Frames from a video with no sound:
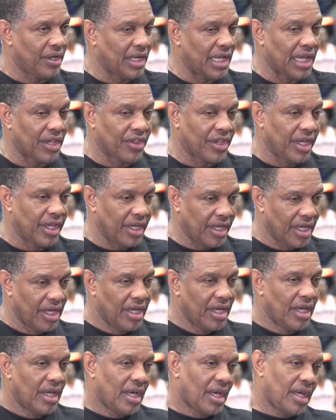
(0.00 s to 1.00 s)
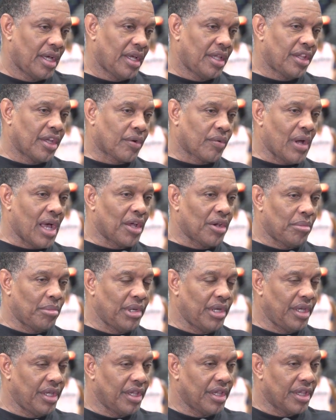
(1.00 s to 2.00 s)
And I think the crowd will
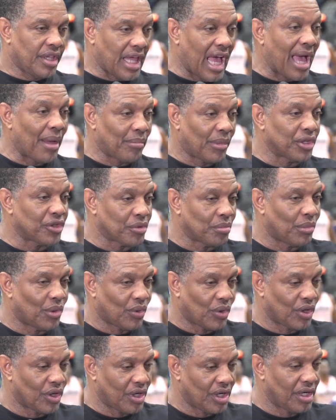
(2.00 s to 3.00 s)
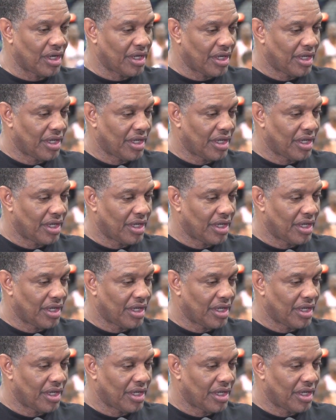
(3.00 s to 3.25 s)
be that much more